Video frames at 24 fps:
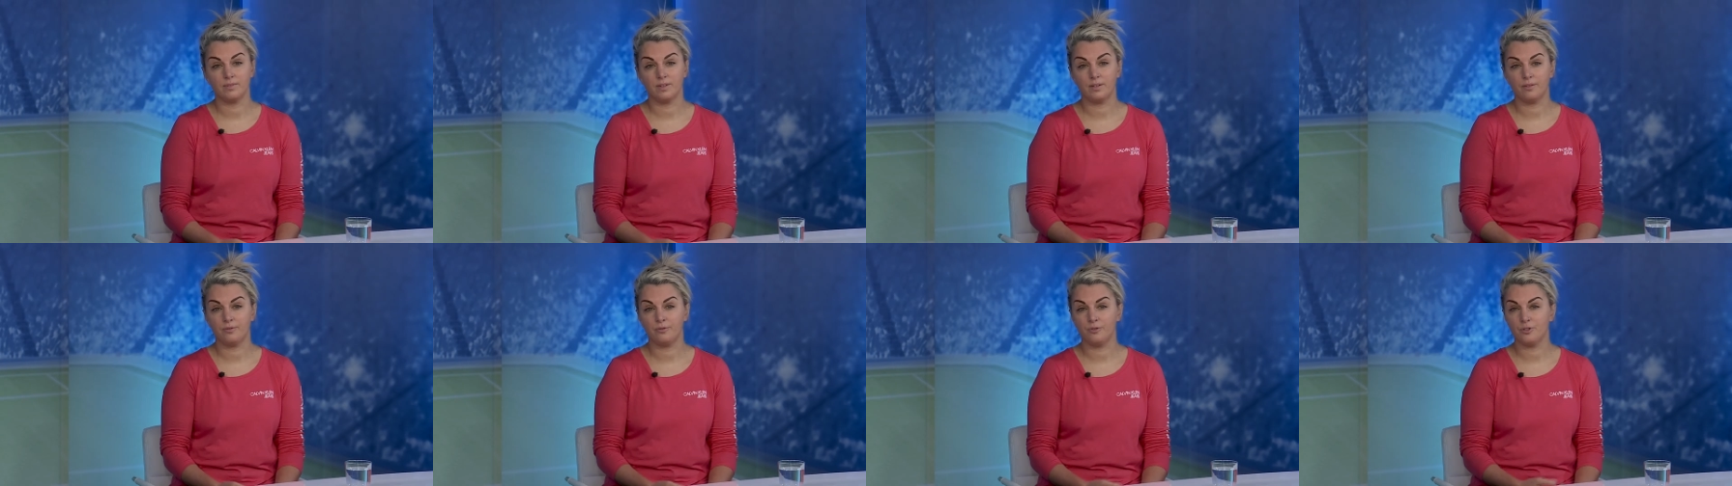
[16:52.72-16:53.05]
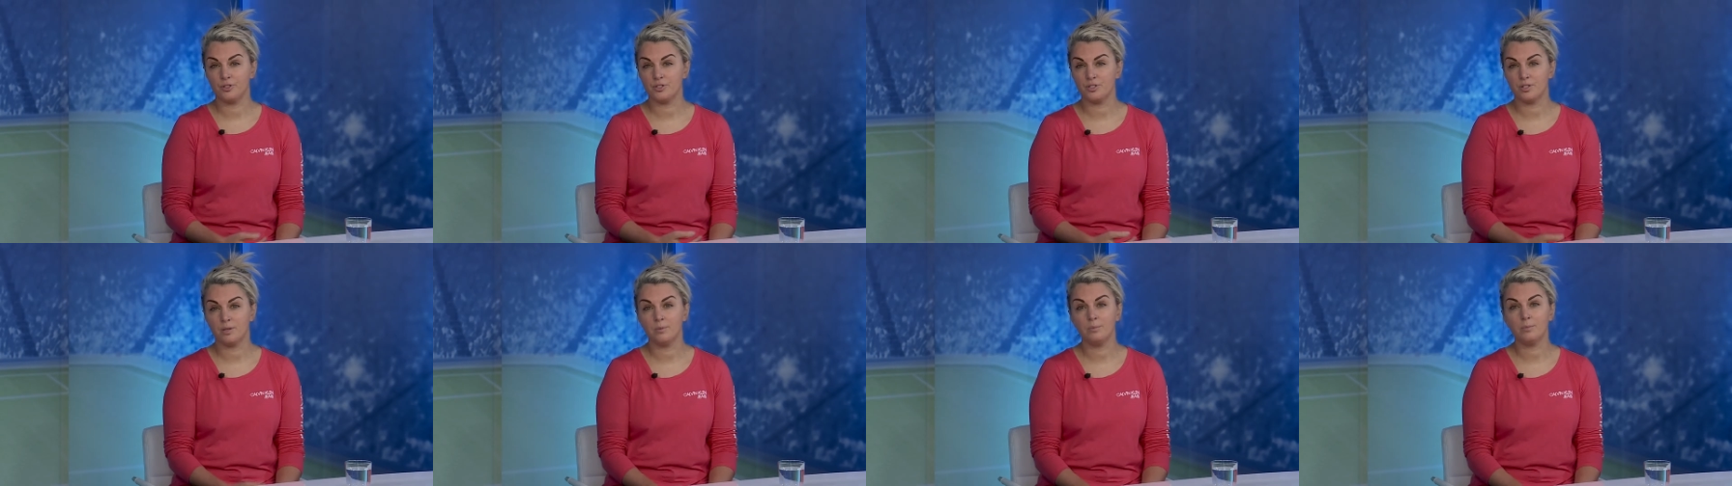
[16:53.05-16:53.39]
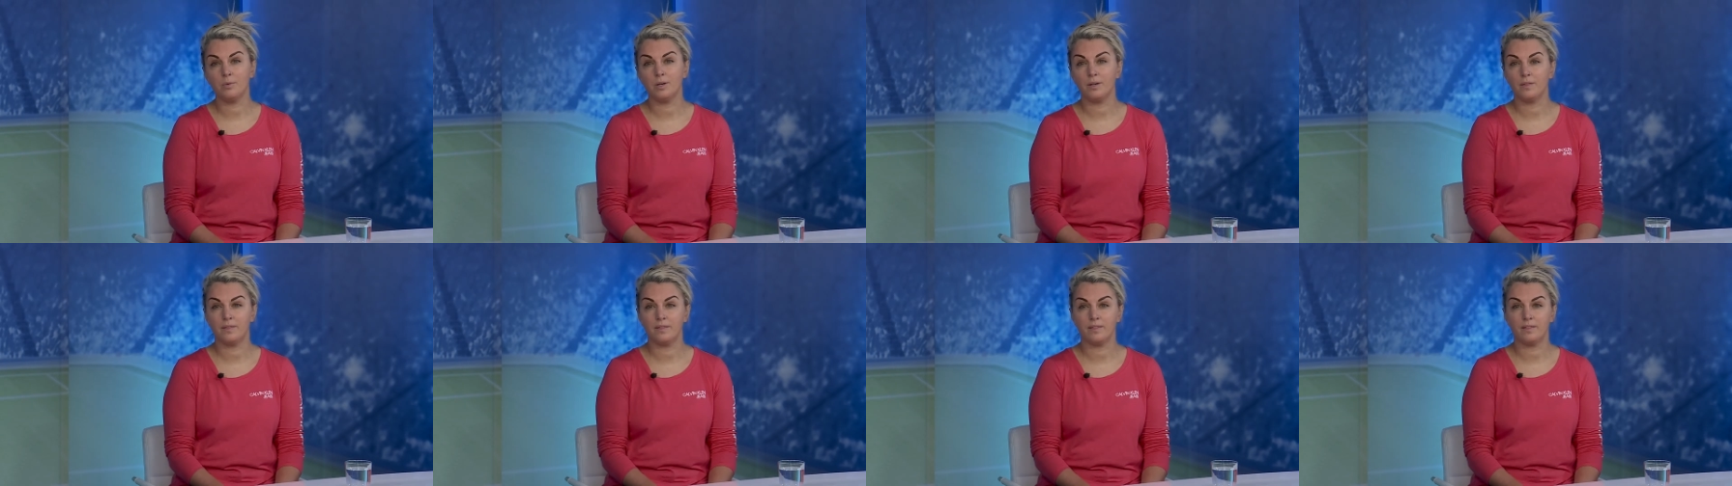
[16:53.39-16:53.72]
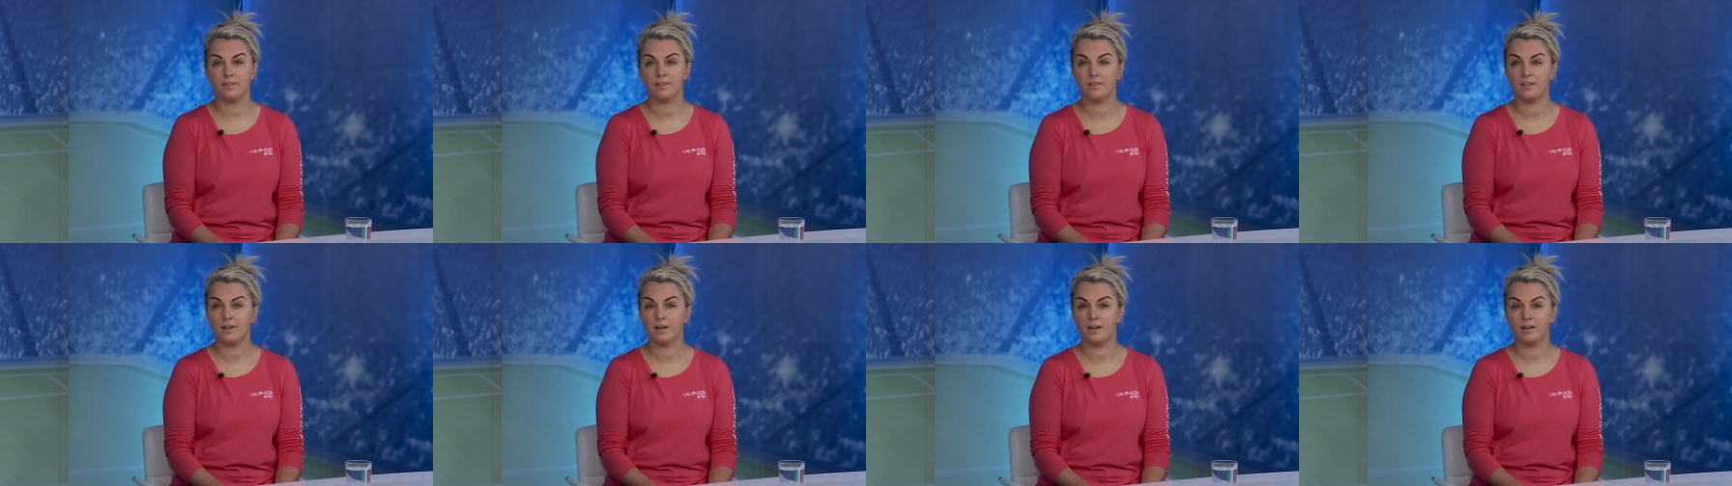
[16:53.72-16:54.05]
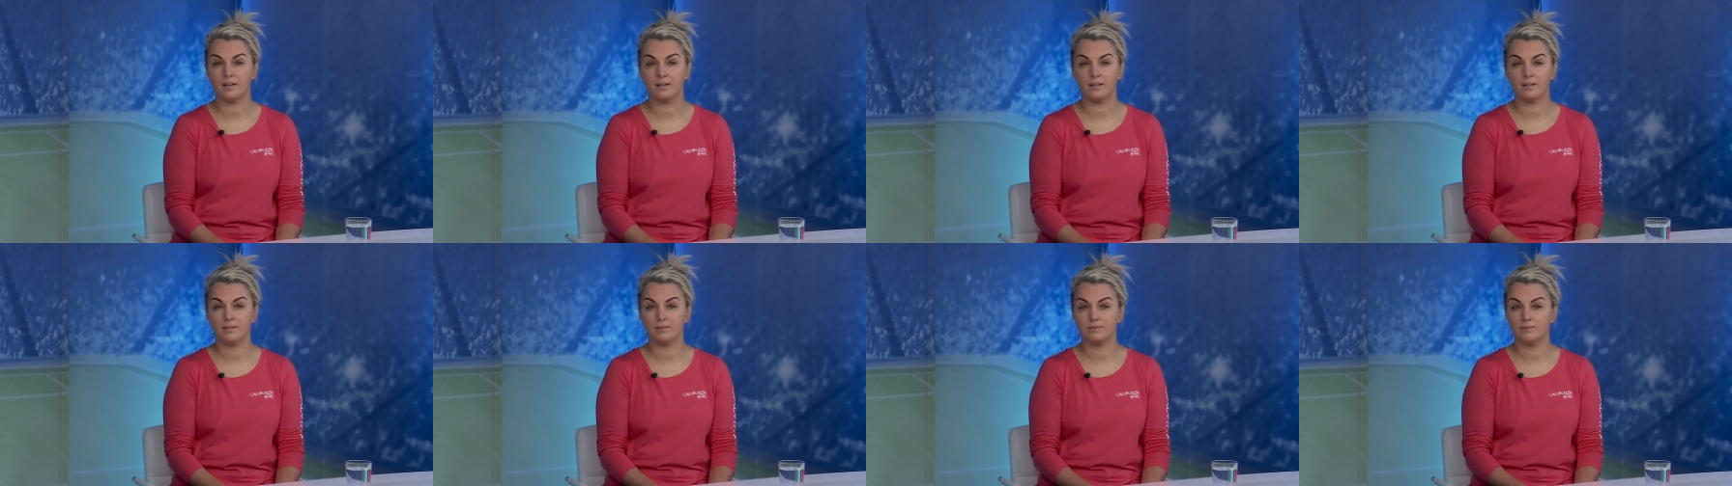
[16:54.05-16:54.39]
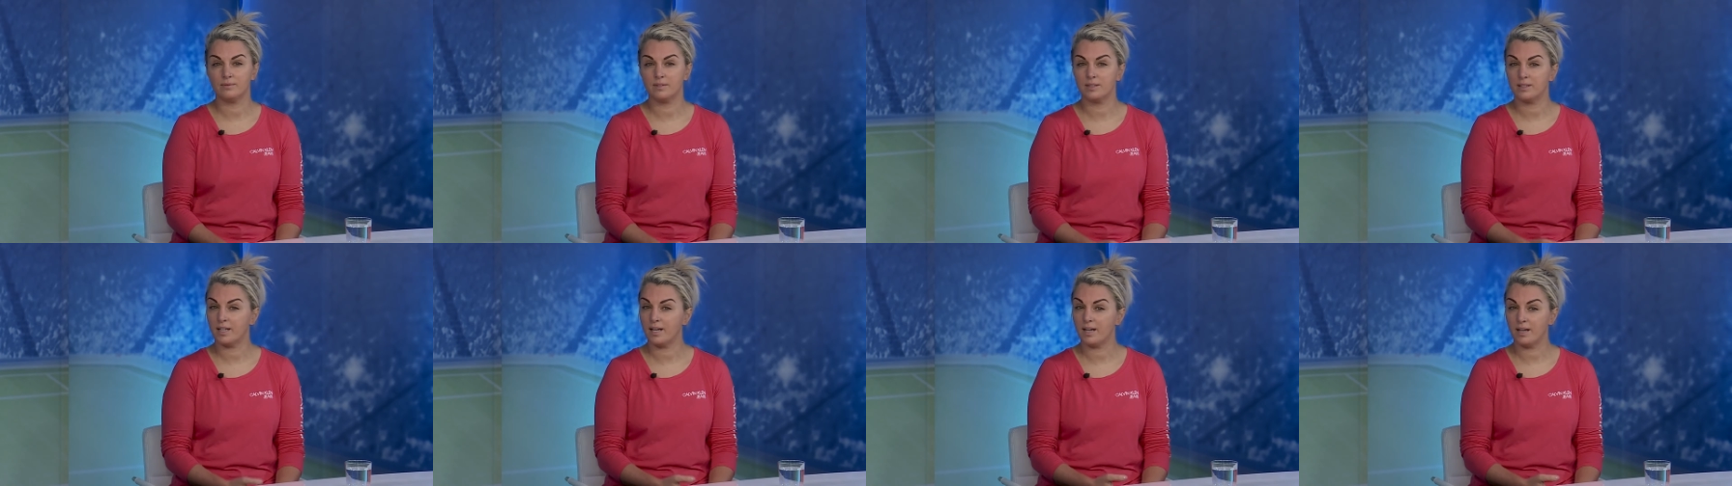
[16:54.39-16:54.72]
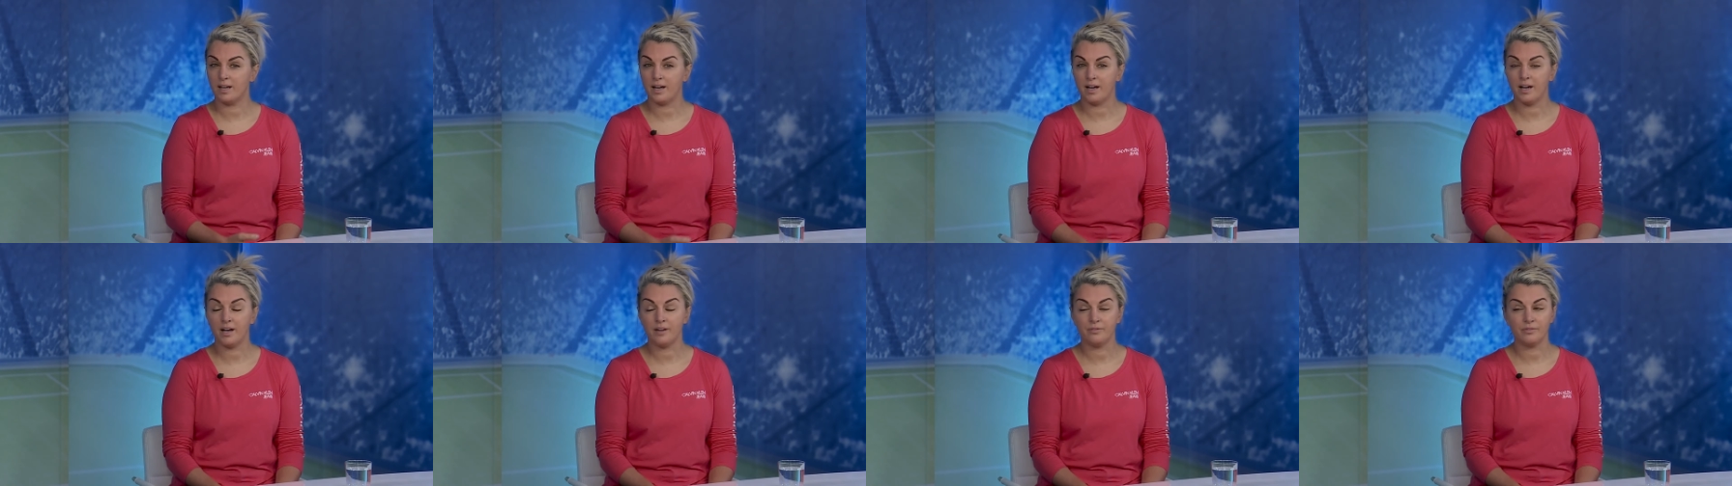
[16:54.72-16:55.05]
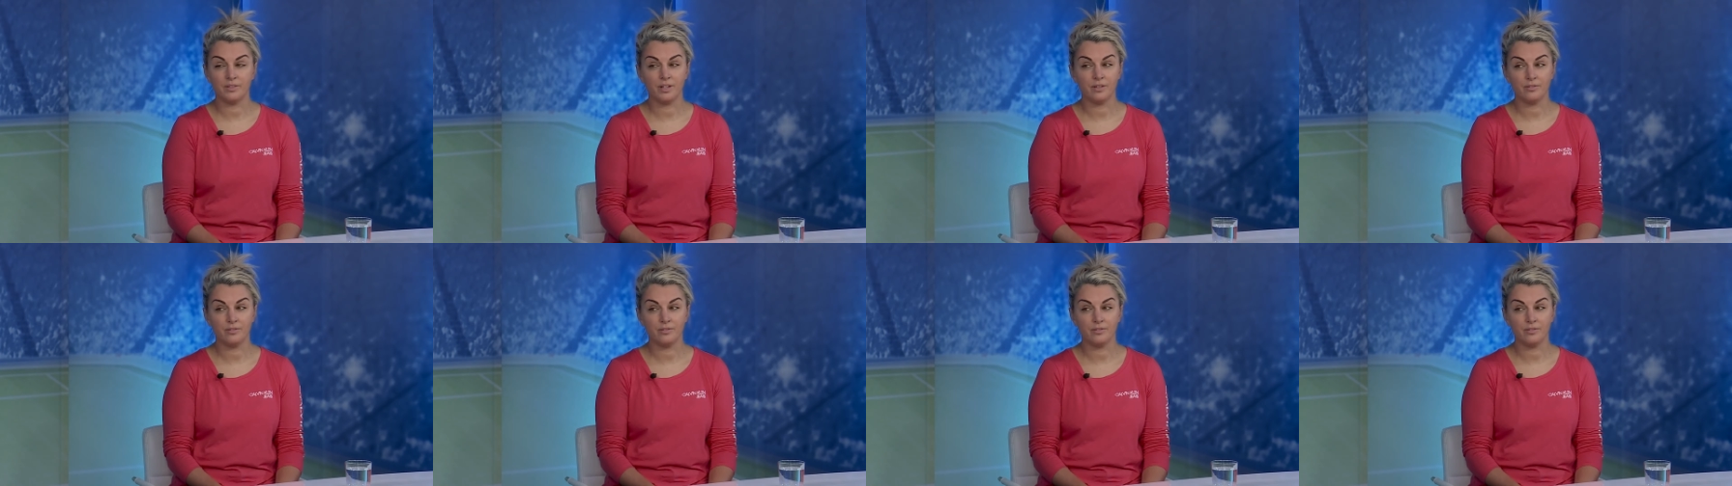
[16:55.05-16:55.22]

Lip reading: for someone that I have